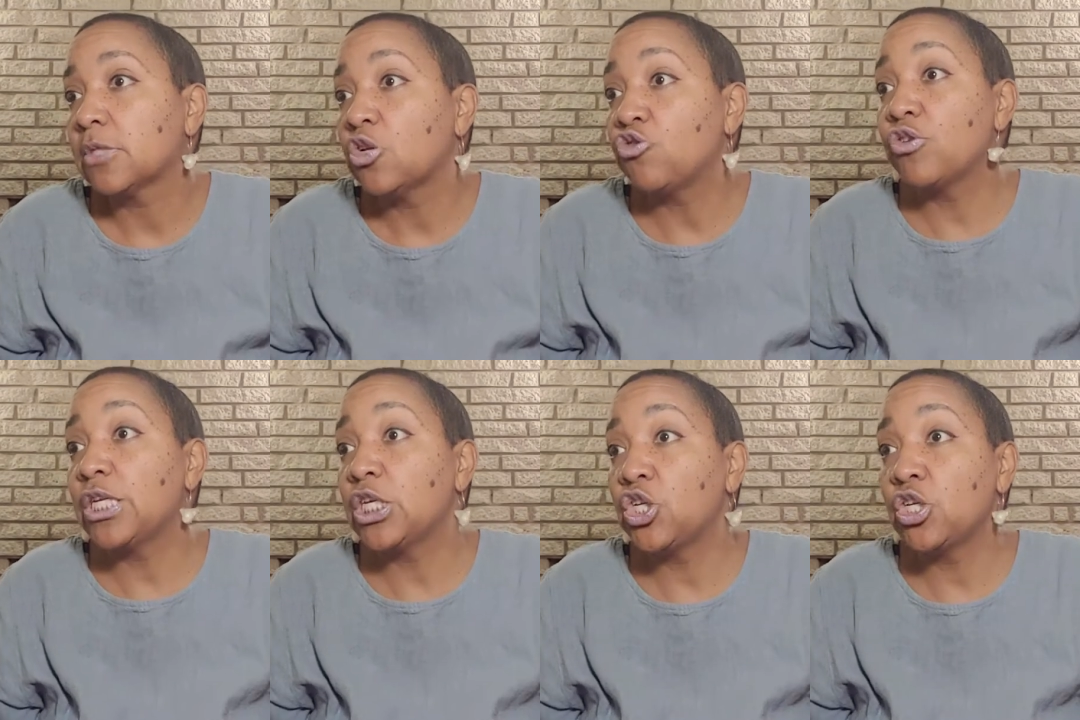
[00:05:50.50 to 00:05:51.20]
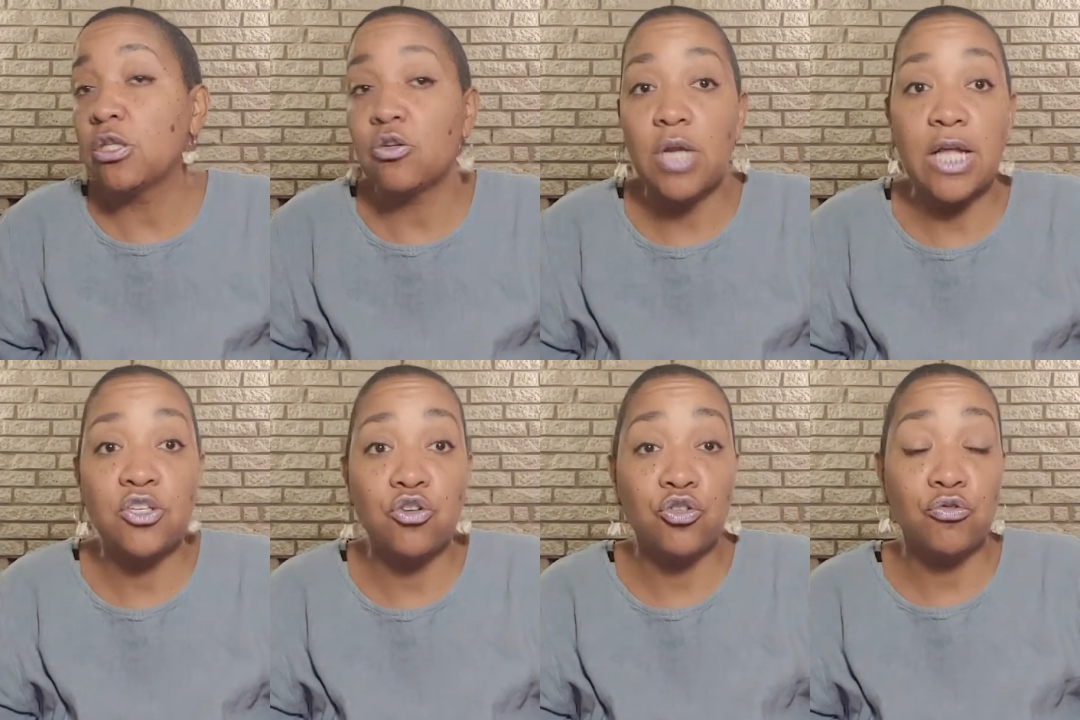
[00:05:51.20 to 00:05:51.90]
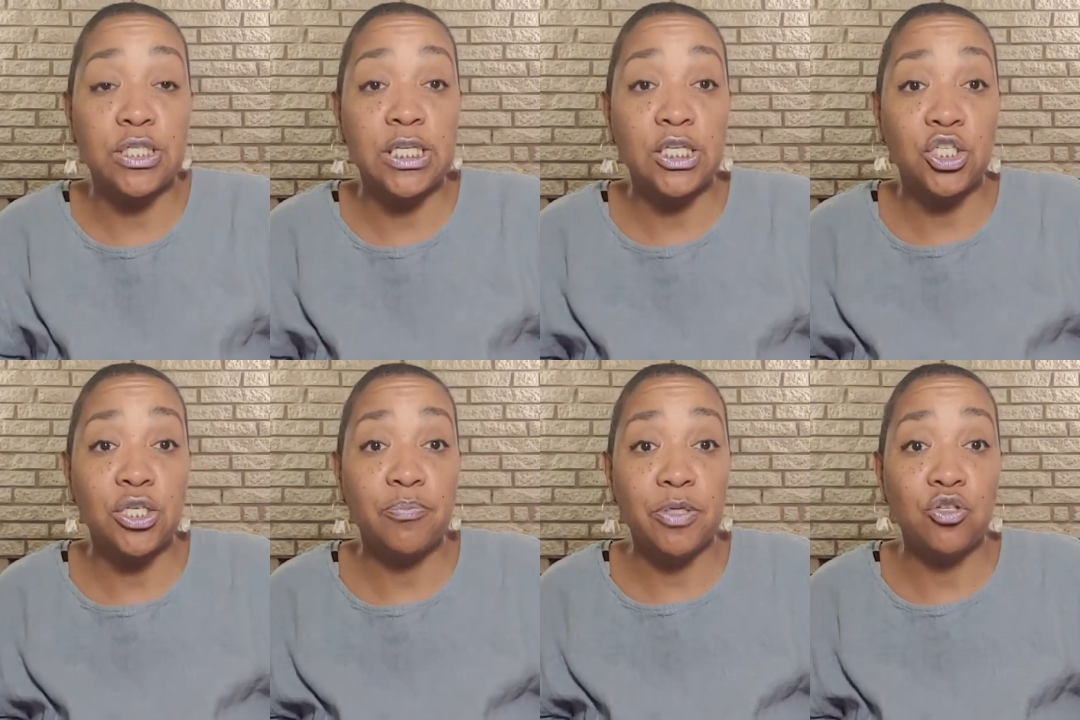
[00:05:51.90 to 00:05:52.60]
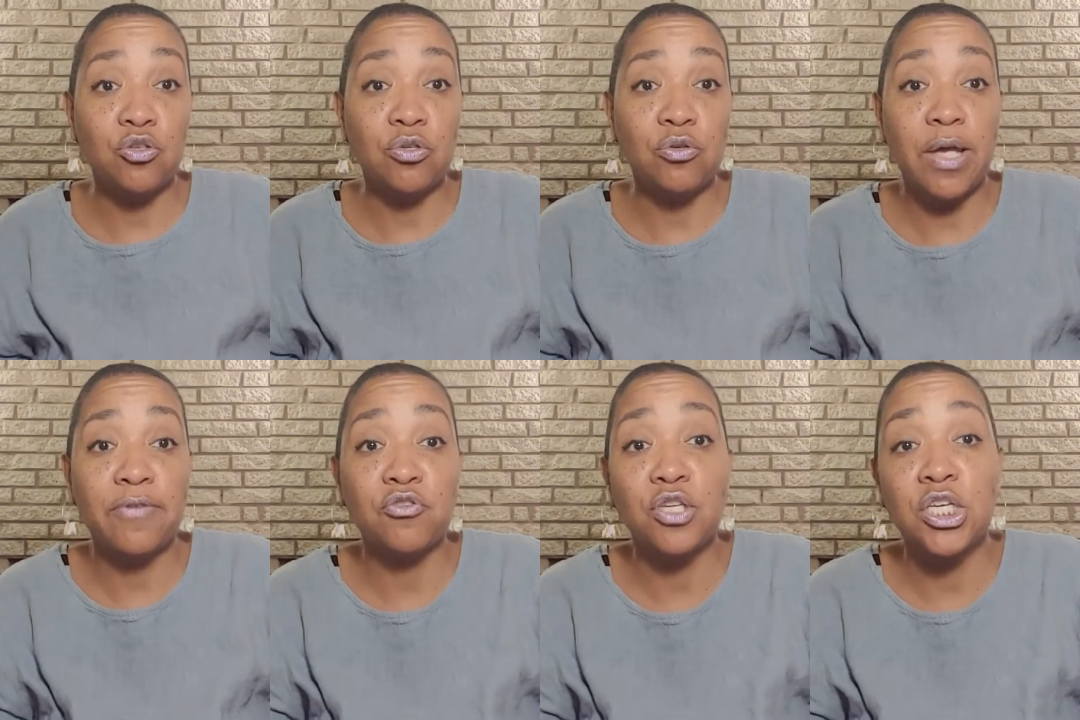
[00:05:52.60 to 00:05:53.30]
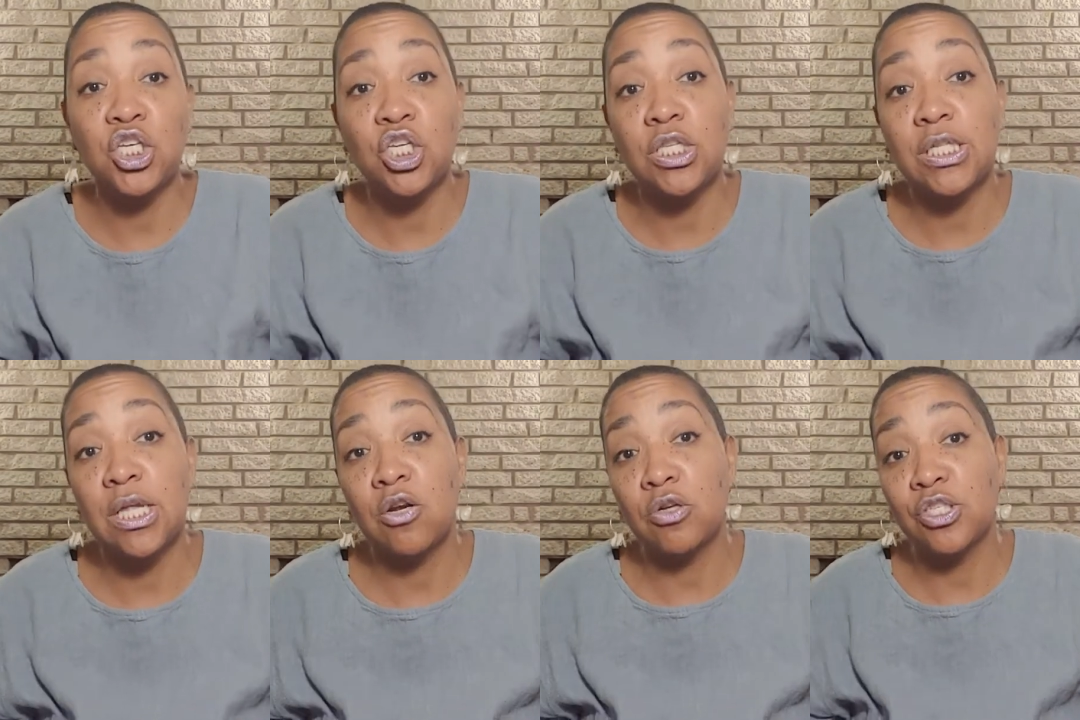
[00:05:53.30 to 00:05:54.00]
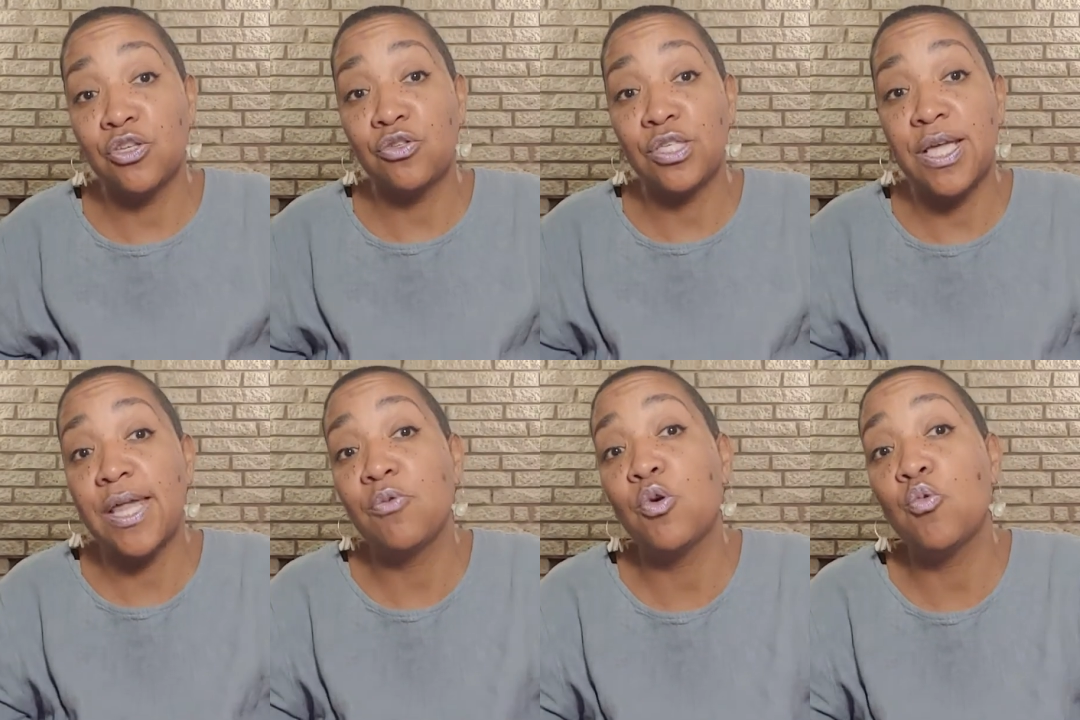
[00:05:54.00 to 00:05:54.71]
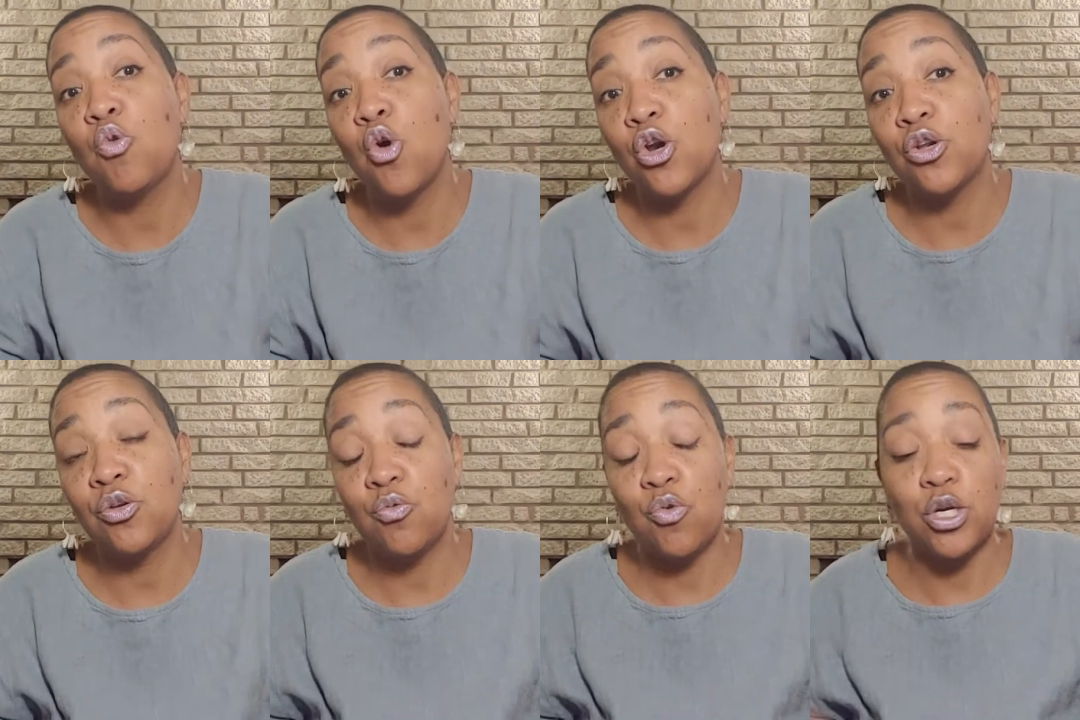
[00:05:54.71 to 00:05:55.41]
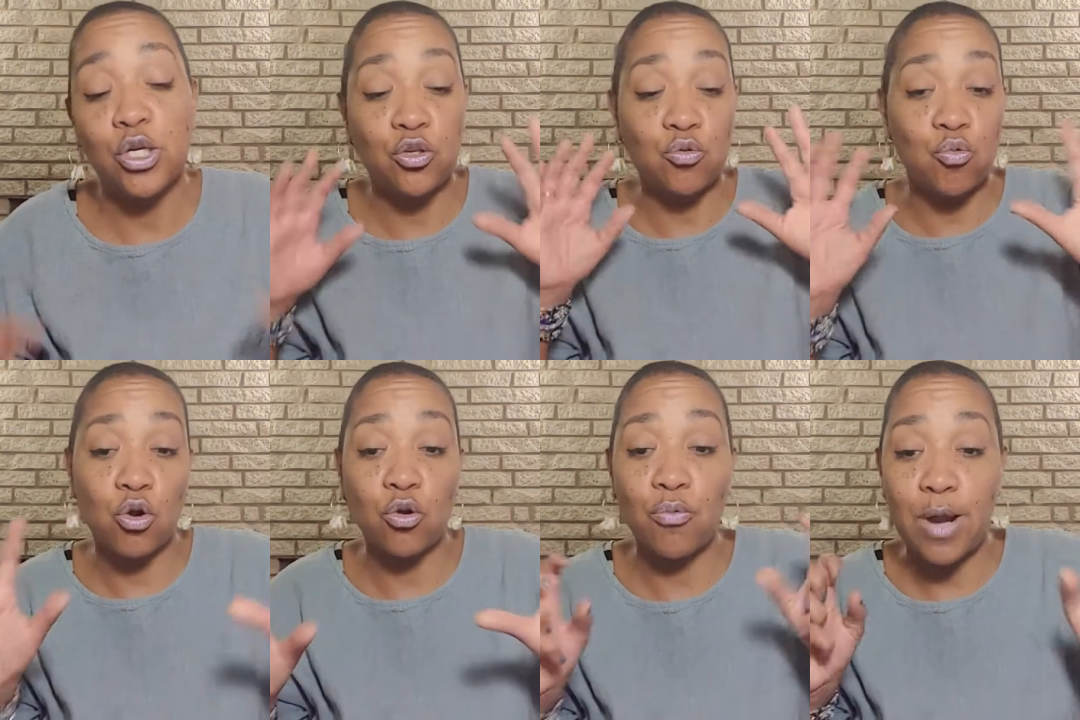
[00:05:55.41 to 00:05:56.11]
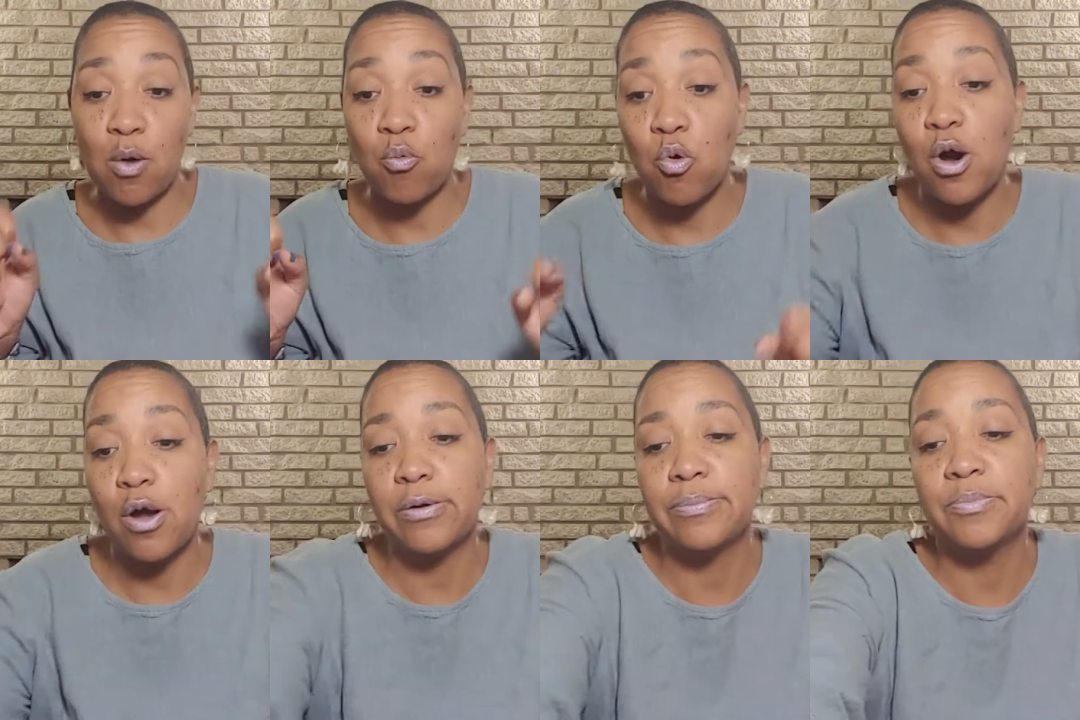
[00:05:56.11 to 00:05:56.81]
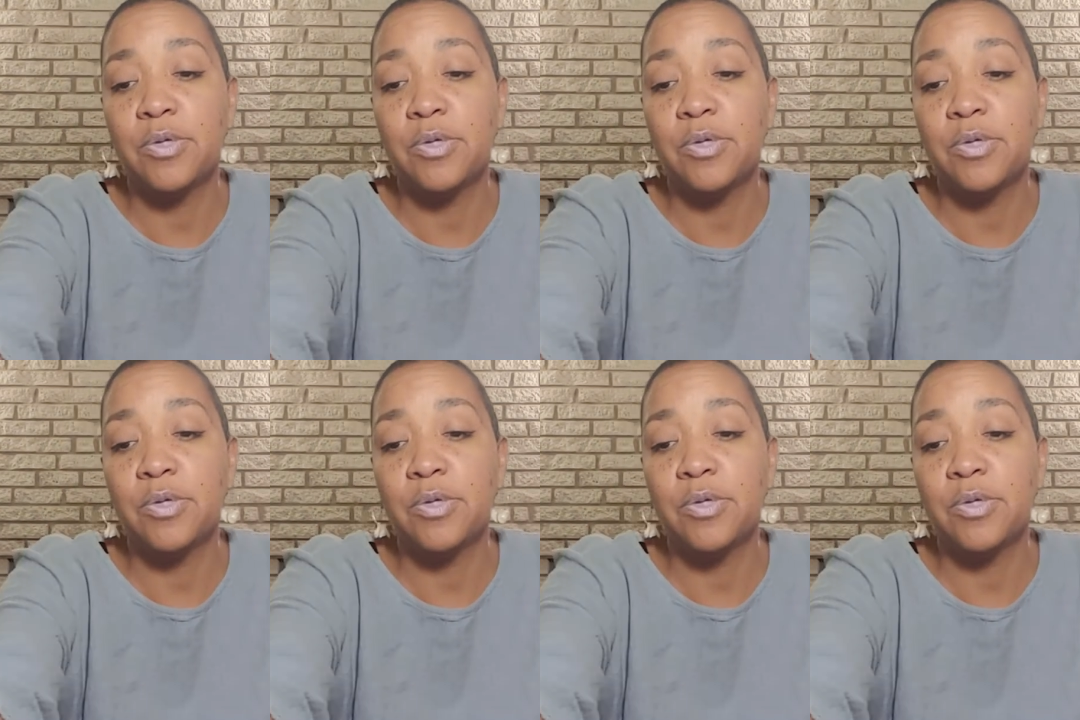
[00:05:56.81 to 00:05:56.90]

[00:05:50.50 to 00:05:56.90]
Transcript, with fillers: traditions are not your tradition, but you do have traditions that are associated with water, you'll want to do work around water.